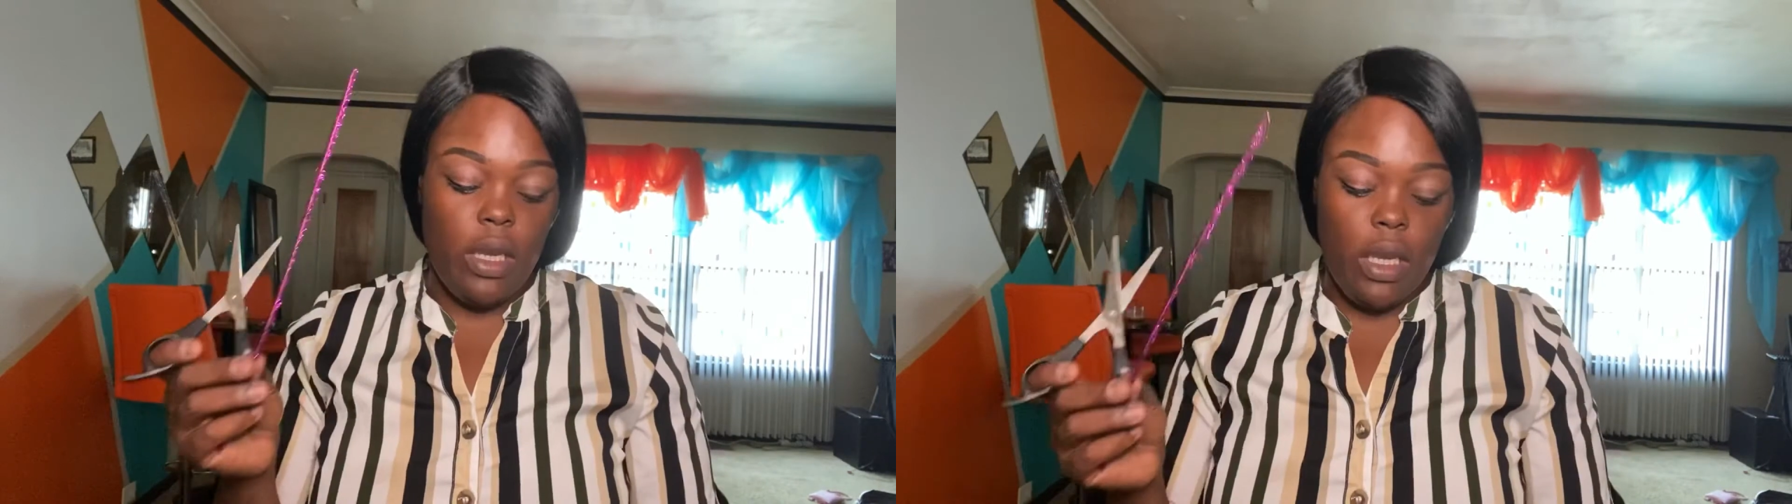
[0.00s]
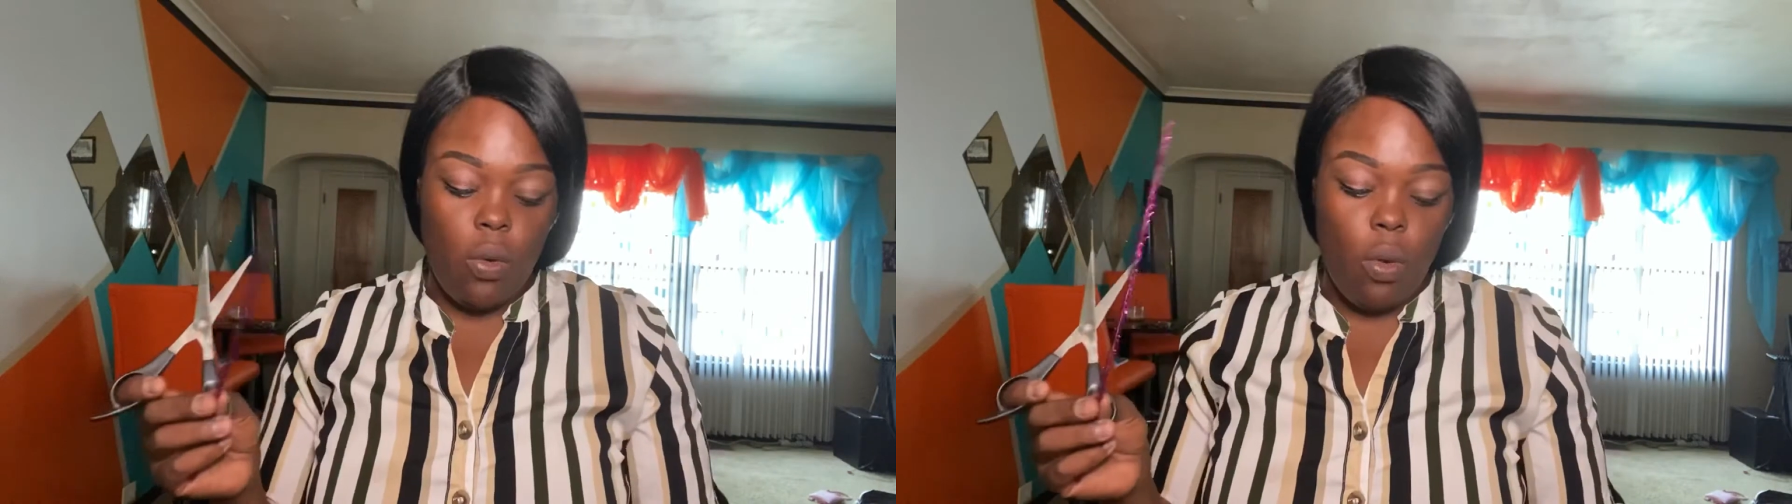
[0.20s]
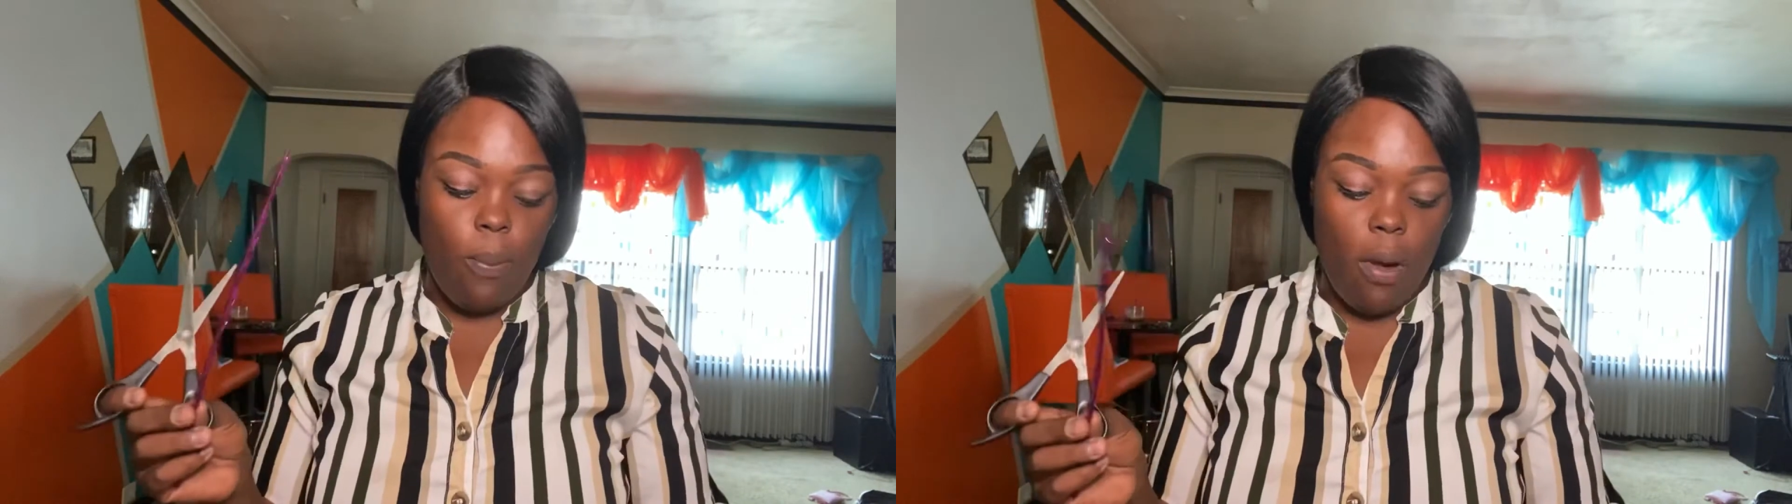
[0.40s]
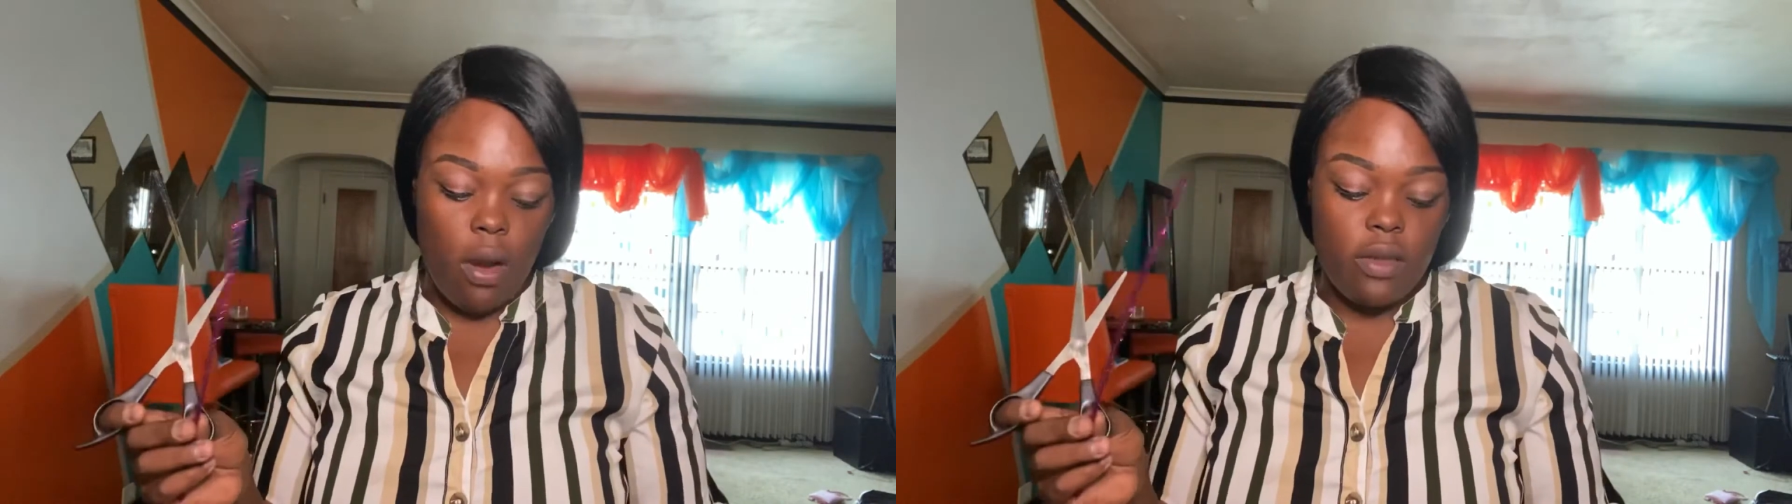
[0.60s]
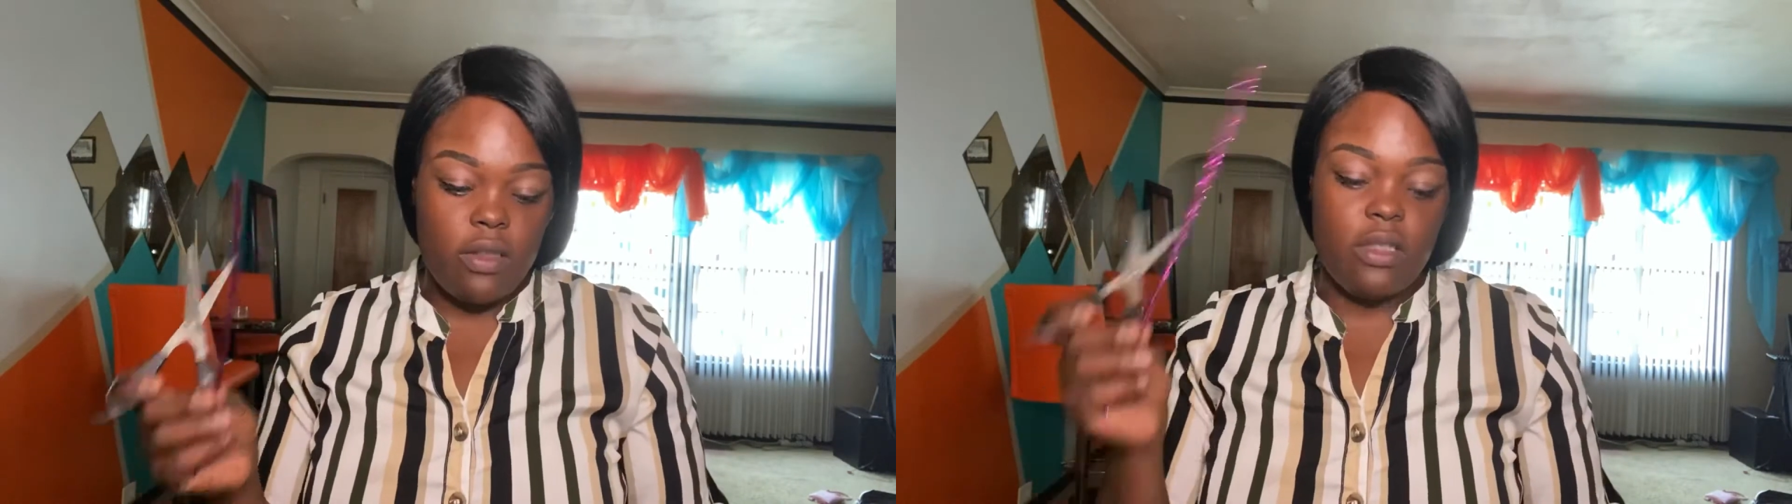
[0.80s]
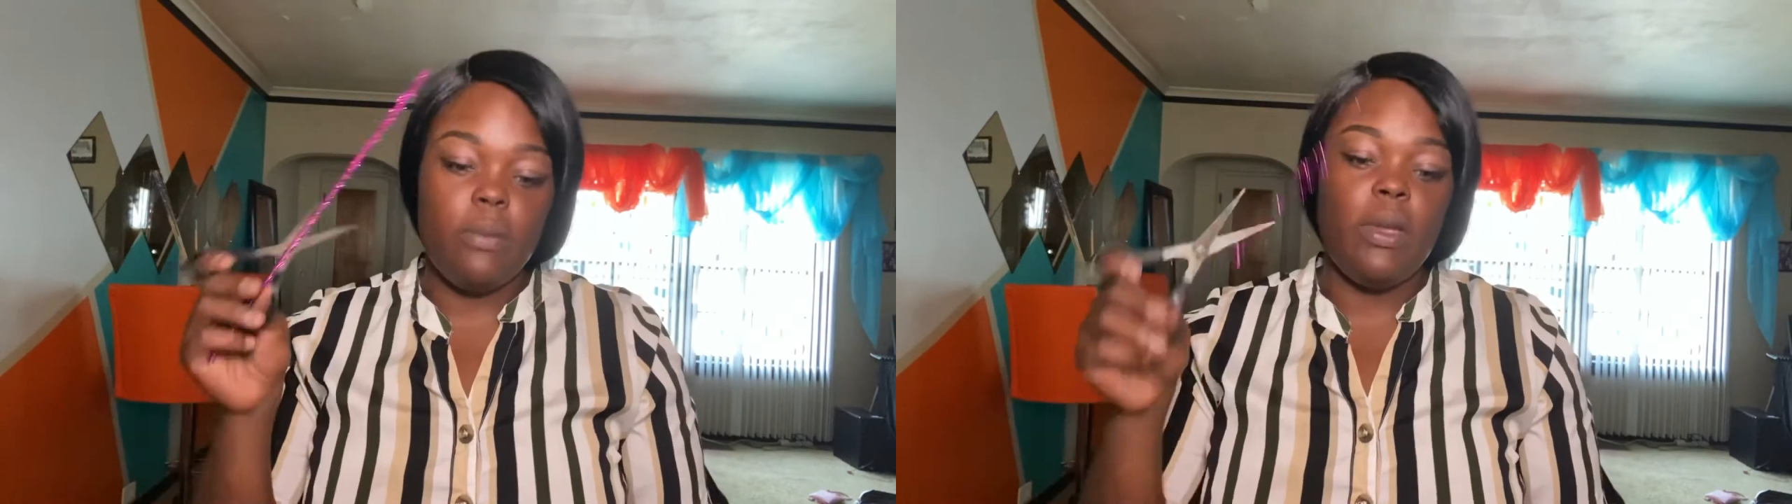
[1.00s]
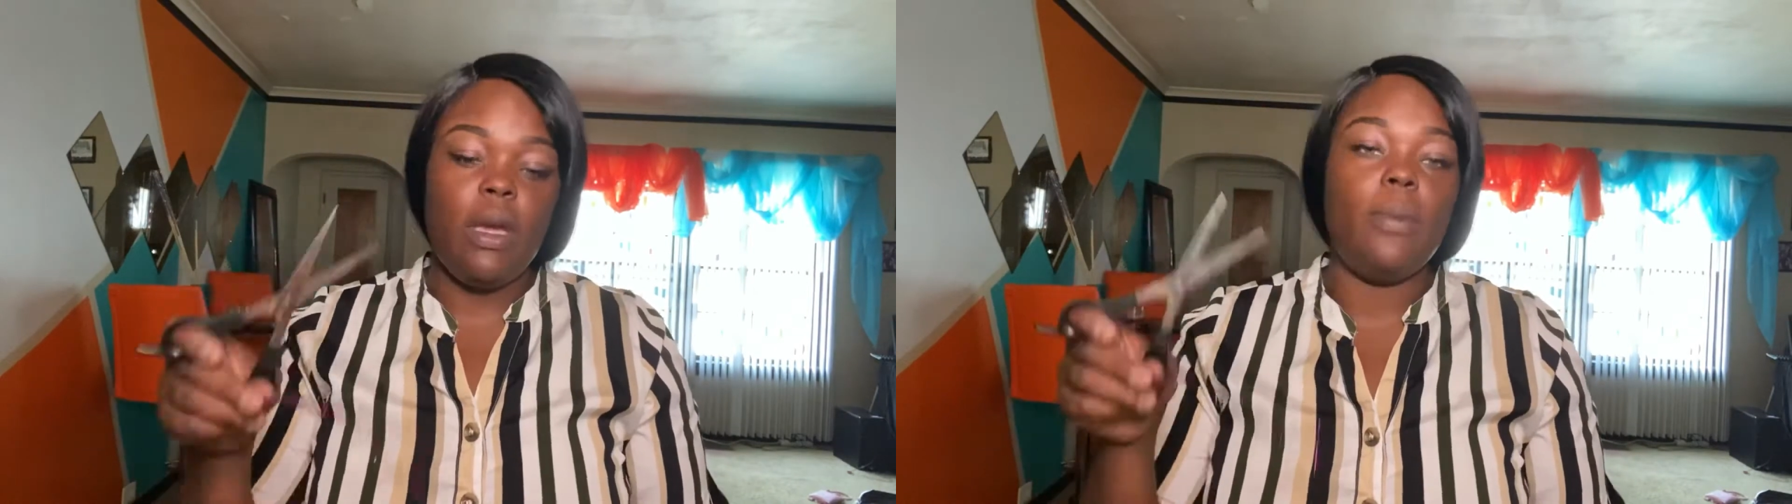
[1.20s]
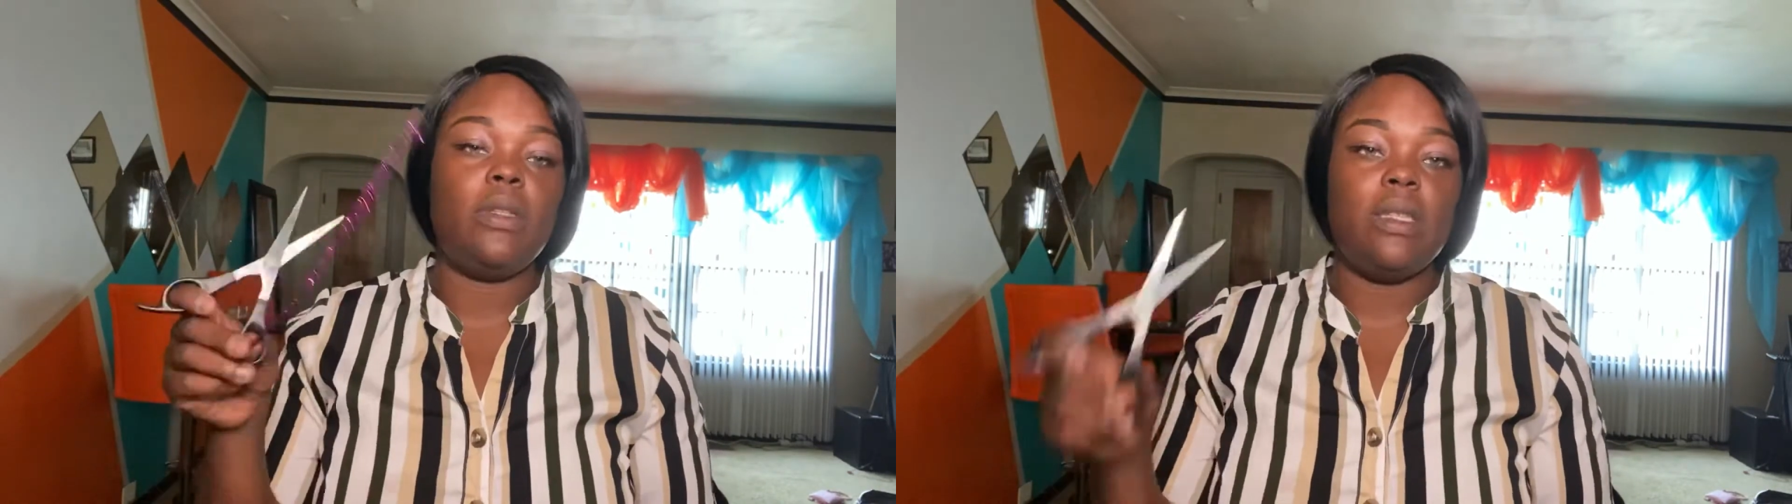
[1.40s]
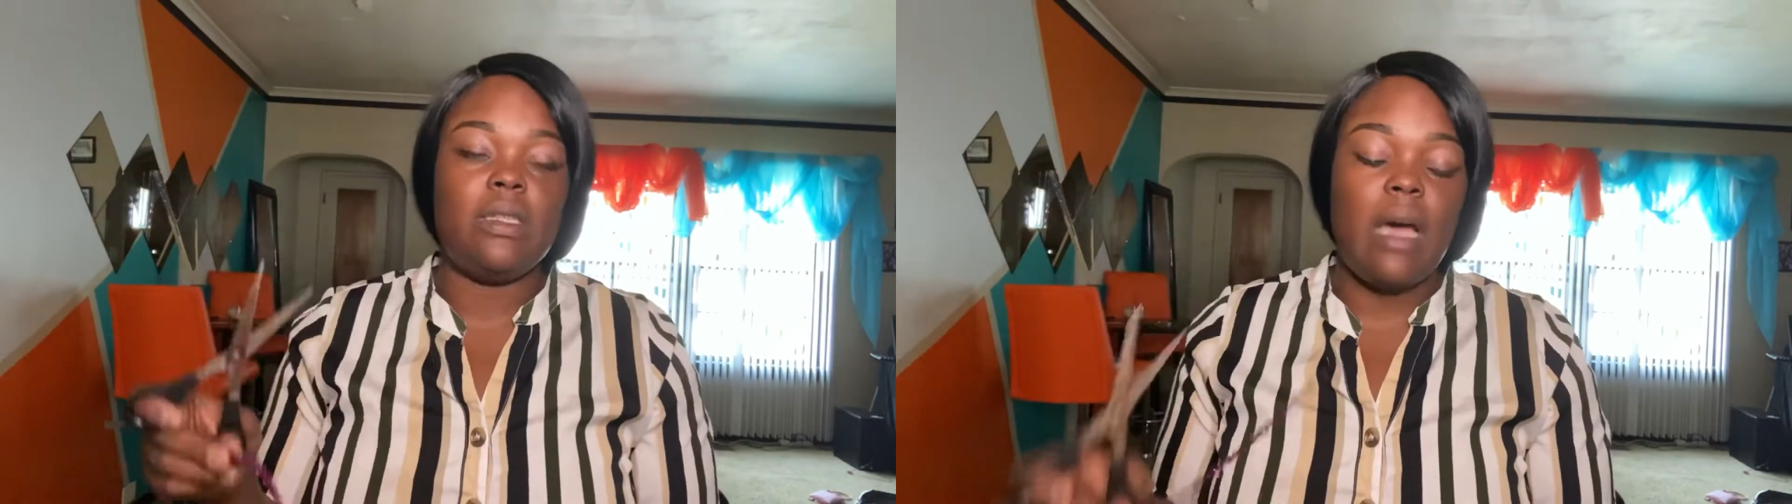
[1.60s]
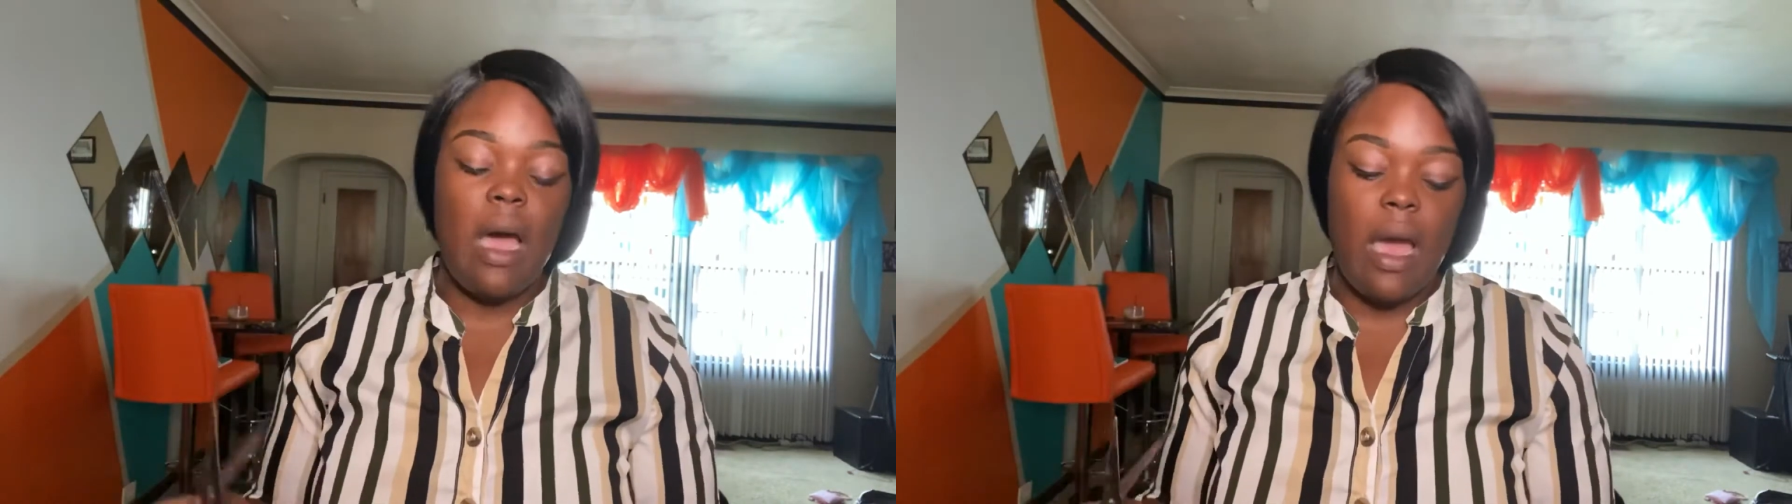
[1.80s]
equal parts to be able to
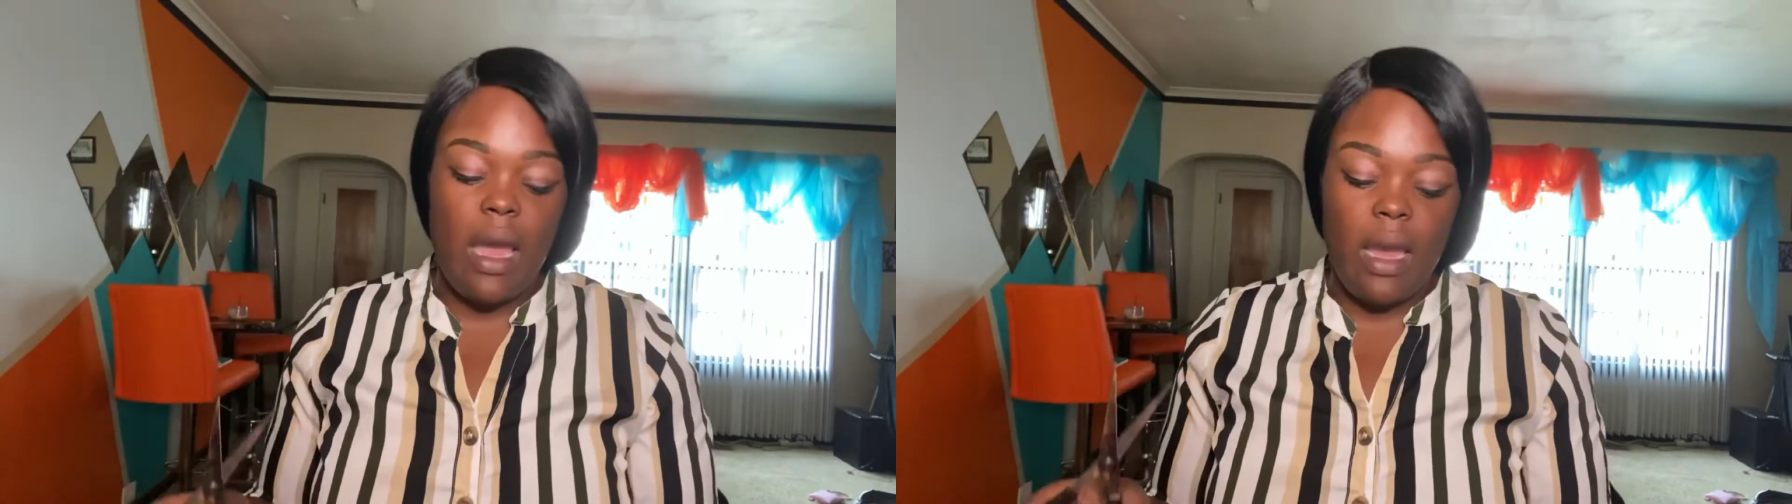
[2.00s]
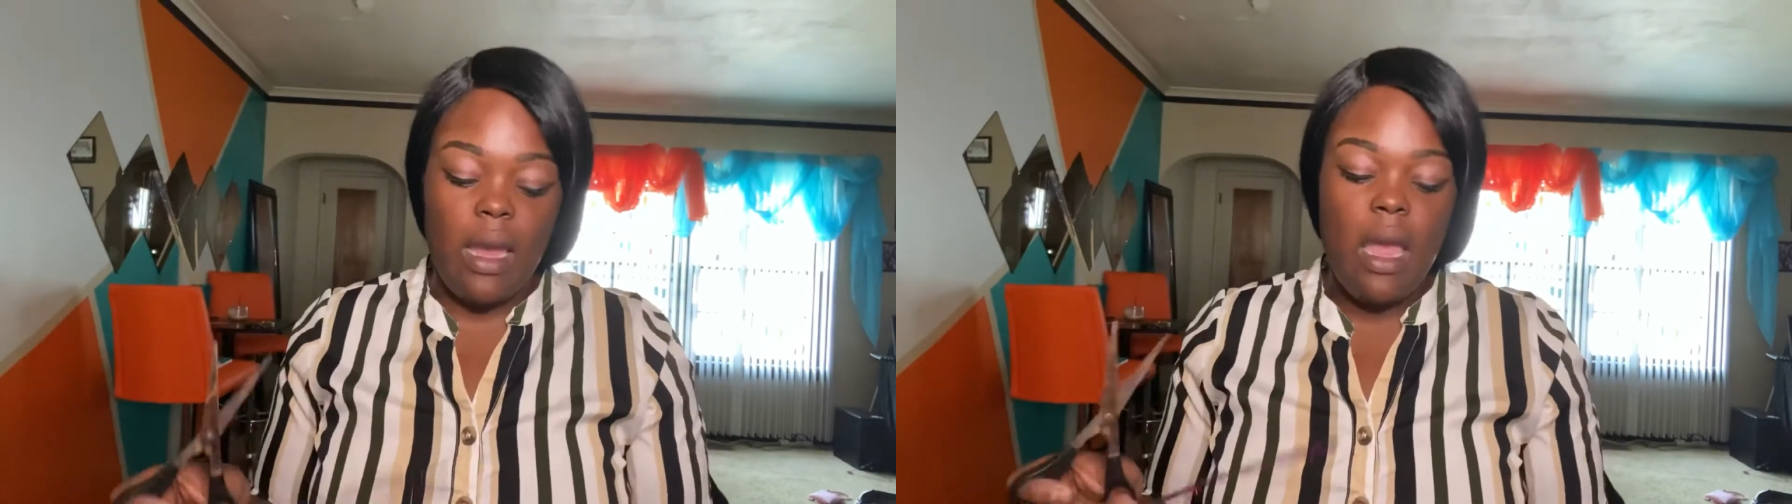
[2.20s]
tie